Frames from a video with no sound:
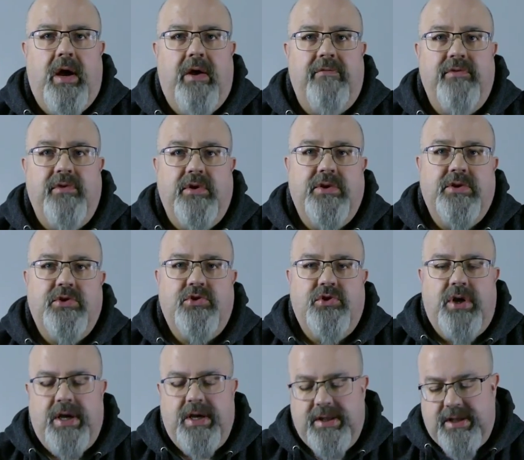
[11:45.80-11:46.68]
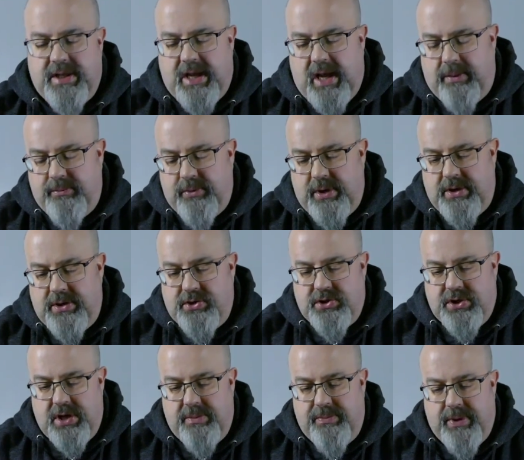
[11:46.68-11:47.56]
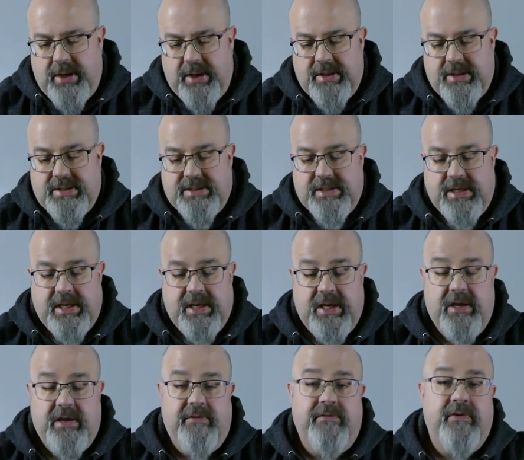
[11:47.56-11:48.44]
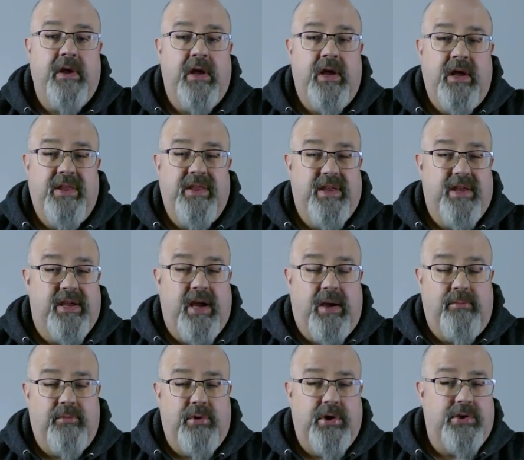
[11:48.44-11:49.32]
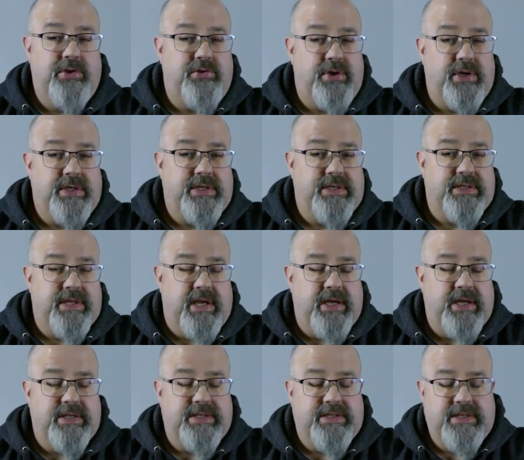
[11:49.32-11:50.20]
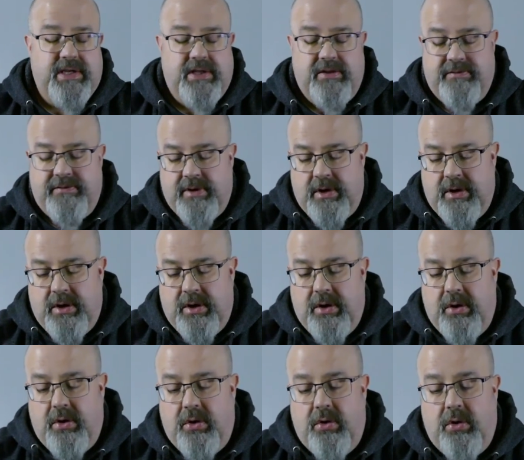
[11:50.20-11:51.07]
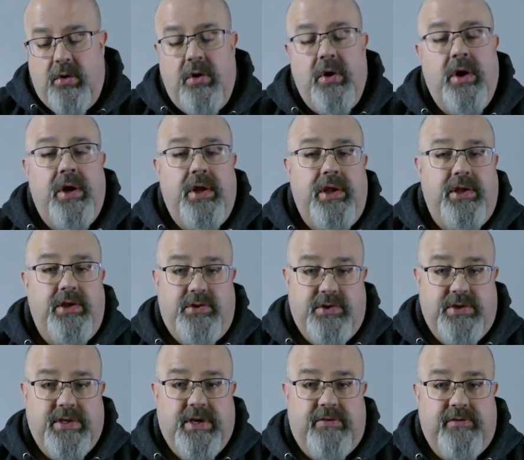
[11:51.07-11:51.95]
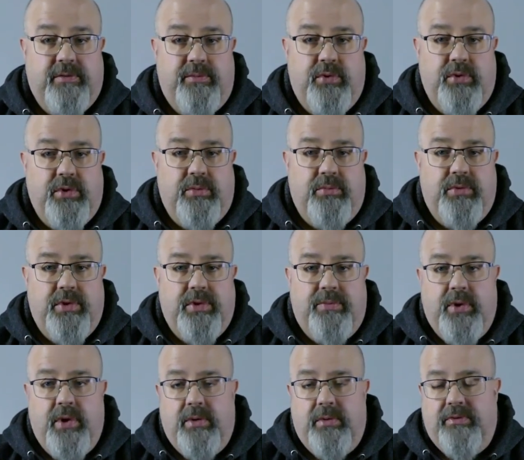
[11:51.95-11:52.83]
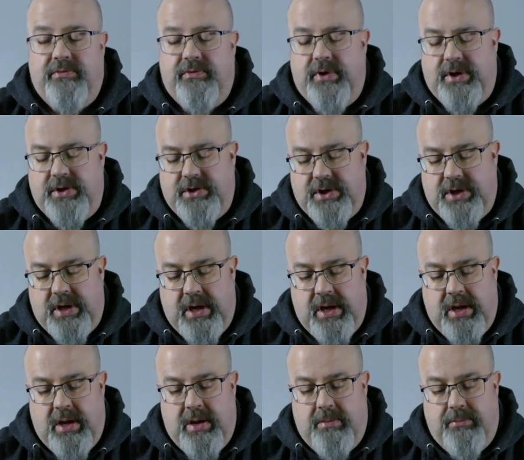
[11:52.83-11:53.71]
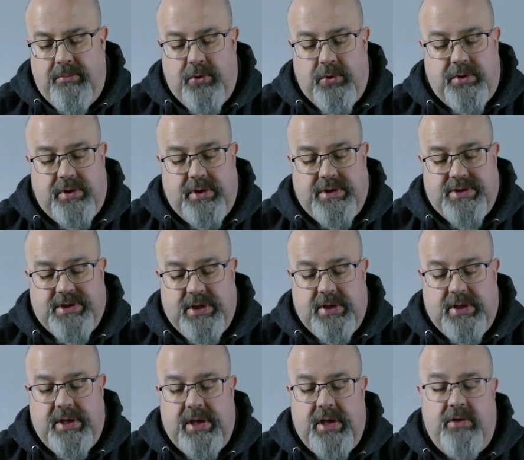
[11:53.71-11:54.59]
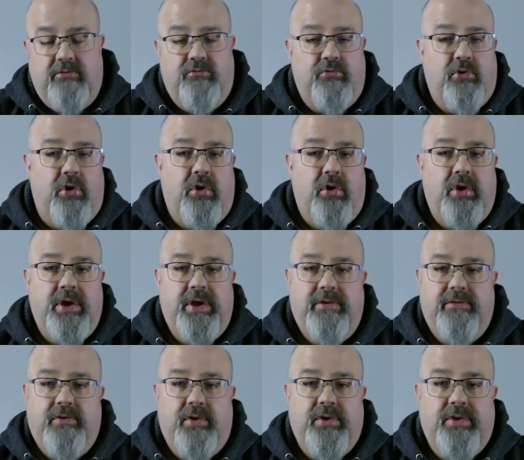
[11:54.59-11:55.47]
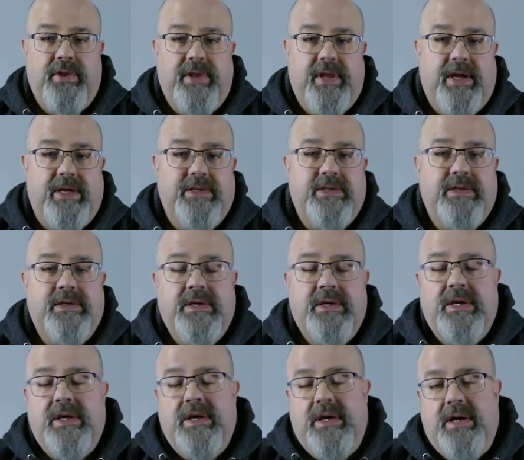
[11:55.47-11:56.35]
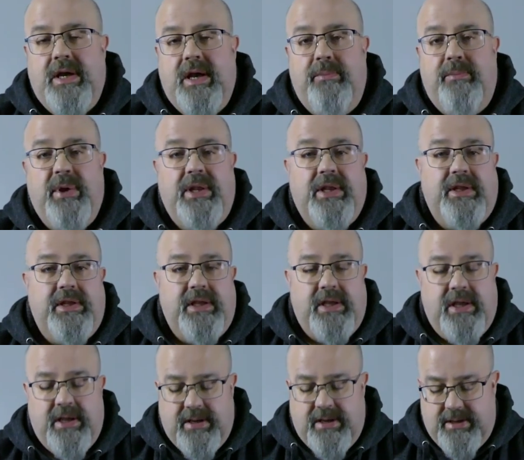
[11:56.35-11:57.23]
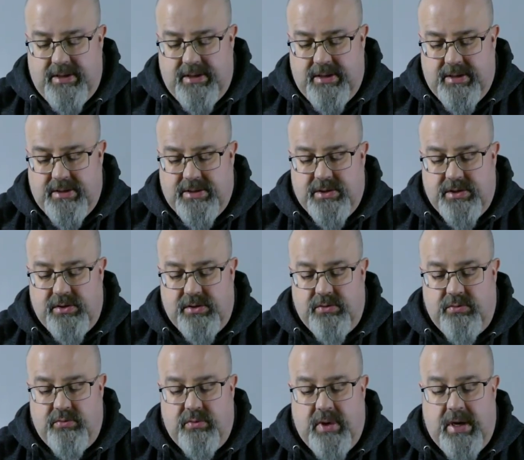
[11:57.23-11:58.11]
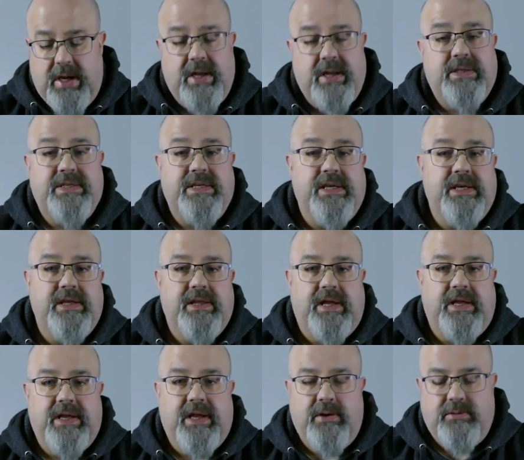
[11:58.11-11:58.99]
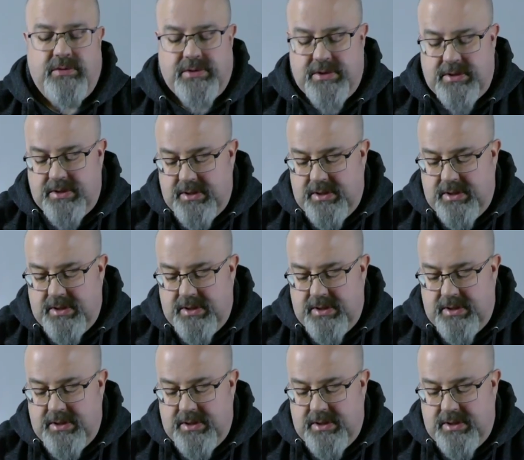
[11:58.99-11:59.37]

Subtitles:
not tried the camera in JPEG to see if the camera addresses that itself, or you just have to put up with the purple fringing. But certainly in RAW you've got that ability to take that out,